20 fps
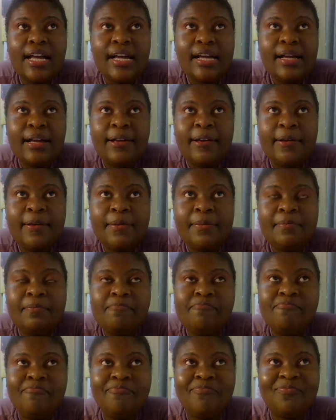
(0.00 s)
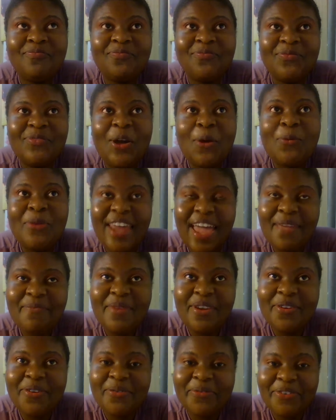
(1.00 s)
um would i
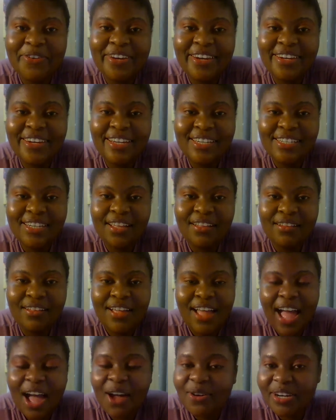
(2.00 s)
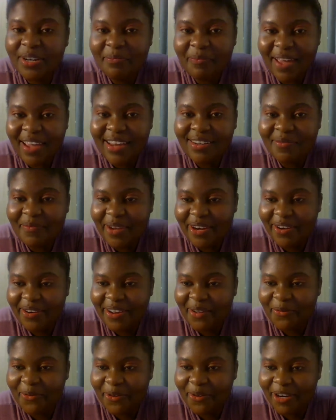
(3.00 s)
marry a foreign national i wouldn't mind
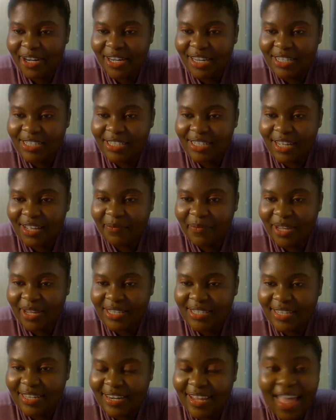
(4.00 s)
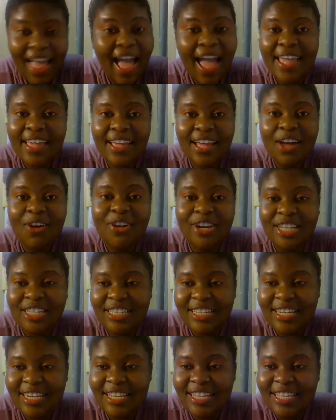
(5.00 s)
marrying a foreign national basically i
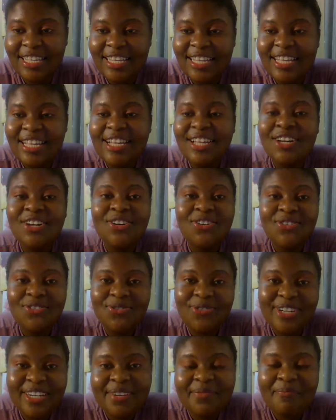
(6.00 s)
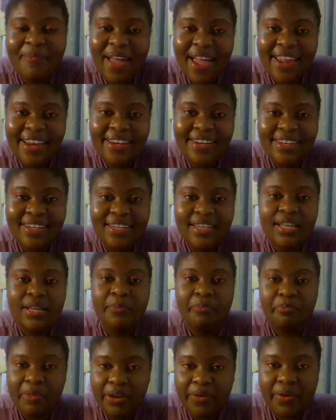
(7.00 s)
honestly wouldn't mind
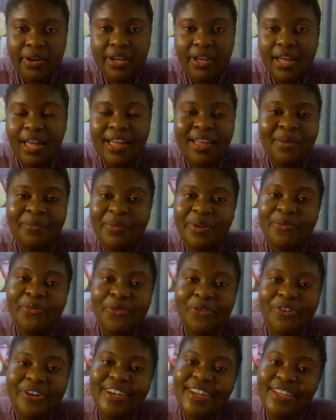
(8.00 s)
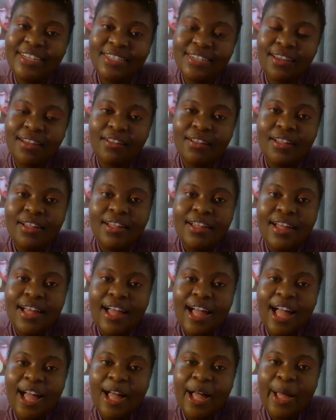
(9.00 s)
marrying um, a foreign national
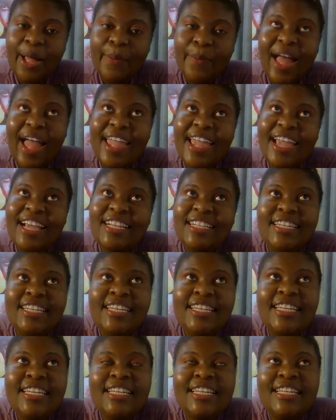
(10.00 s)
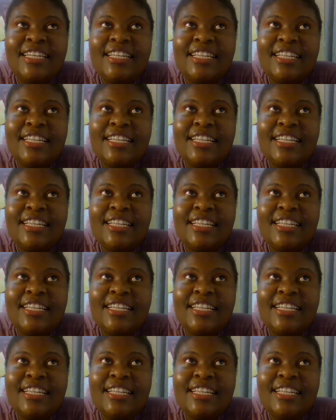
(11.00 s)
um i actually